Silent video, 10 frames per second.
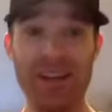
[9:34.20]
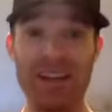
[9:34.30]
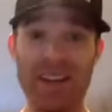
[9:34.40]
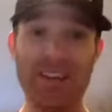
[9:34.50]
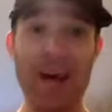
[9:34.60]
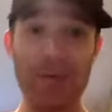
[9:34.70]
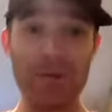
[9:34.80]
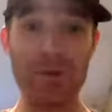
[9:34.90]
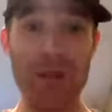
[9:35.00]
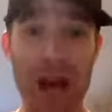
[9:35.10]
It's
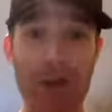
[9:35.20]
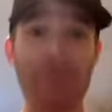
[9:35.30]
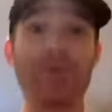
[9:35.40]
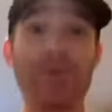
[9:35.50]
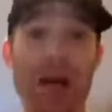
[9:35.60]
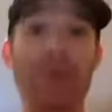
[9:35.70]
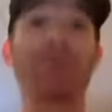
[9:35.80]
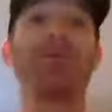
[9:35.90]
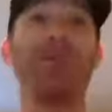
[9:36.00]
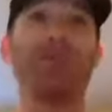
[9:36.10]

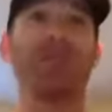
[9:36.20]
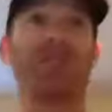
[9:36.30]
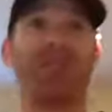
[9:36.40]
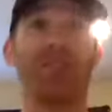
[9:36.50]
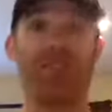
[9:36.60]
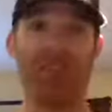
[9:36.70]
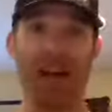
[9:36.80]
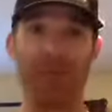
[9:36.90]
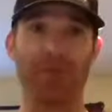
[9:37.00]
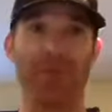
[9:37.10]
absolutely disgusting.
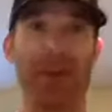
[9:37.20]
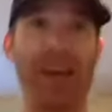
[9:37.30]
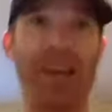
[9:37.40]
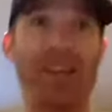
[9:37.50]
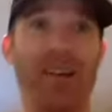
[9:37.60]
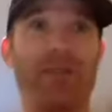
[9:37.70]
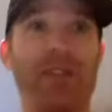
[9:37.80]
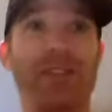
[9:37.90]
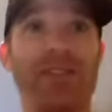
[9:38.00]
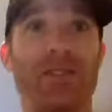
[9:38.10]
I absolutely hate that,
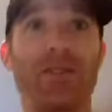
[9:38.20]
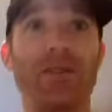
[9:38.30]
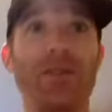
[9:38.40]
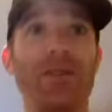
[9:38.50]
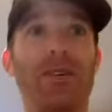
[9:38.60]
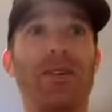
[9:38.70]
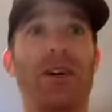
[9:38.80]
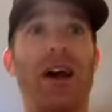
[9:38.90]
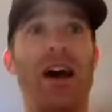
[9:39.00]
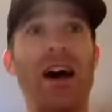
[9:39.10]
right? So,
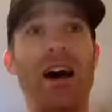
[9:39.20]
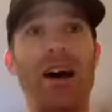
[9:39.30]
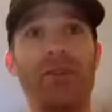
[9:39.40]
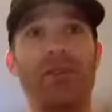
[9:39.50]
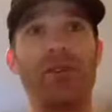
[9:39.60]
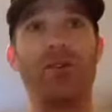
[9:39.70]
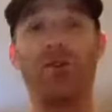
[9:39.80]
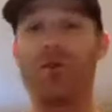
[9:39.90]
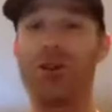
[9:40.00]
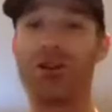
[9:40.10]

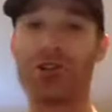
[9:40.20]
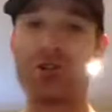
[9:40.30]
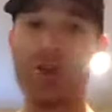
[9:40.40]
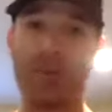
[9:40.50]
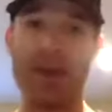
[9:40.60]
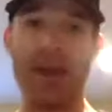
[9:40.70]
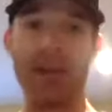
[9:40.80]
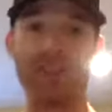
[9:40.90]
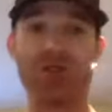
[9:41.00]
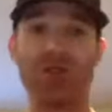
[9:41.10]
when you show your
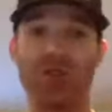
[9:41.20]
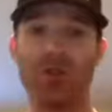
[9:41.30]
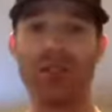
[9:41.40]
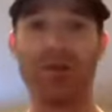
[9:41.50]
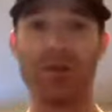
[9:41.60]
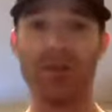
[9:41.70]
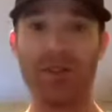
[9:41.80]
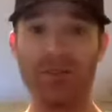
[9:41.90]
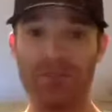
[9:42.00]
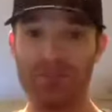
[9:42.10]
pains and your struggles to the
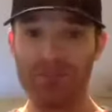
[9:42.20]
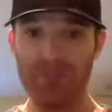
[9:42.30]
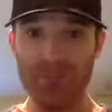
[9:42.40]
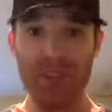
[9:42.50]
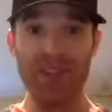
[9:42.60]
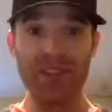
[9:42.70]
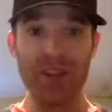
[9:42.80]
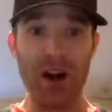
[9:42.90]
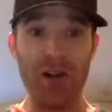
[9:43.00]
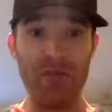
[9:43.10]
person, it's a
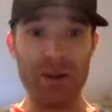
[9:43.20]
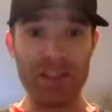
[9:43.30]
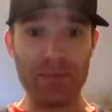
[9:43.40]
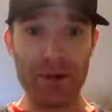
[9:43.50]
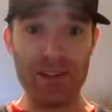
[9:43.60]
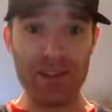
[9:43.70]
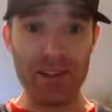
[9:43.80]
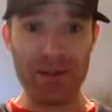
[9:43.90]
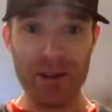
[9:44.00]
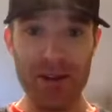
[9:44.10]
law of
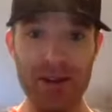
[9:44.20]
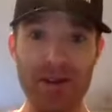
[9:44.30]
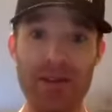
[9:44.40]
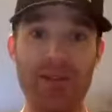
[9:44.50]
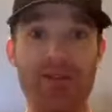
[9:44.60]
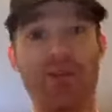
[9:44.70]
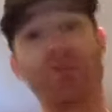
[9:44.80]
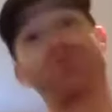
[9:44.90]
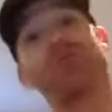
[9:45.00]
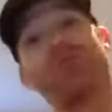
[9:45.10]
reciprocity, right? They're going
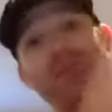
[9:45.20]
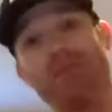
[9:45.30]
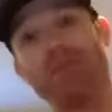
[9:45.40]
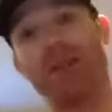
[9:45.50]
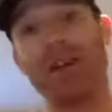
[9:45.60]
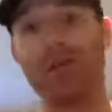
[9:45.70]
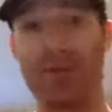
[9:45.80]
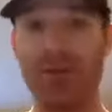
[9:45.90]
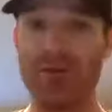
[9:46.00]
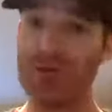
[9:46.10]
to reciprocate it
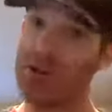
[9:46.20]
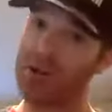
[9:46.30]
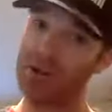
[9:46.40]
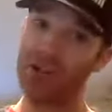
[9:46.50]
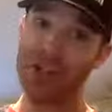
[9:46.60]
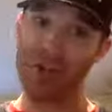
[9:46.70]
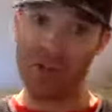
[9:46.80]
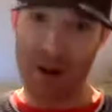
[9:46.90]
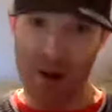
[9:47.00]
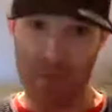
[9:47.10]
with you, and they're going to share
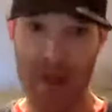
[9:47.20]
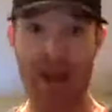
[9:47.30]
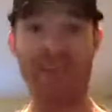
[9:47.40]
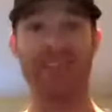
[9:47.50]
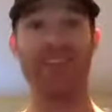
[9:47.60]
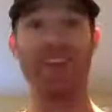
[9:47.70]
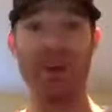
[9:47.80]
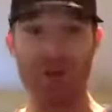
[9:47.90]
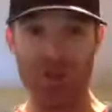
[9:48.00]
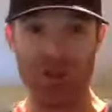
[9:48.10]
their pains and
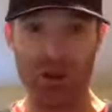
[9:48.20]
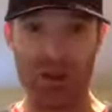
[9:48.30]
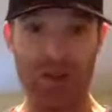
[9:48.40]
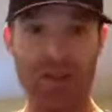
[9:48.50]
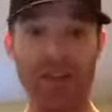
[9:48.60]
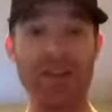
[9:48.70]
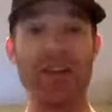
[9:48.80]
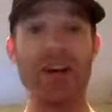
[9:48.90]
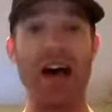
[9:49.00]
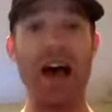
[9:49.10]
their struggles.
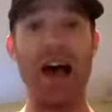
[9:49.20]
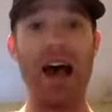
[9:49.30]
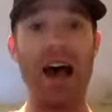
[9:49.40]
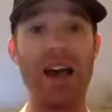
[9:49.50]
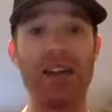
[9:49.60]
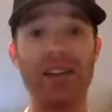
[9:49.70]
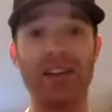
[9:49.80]
And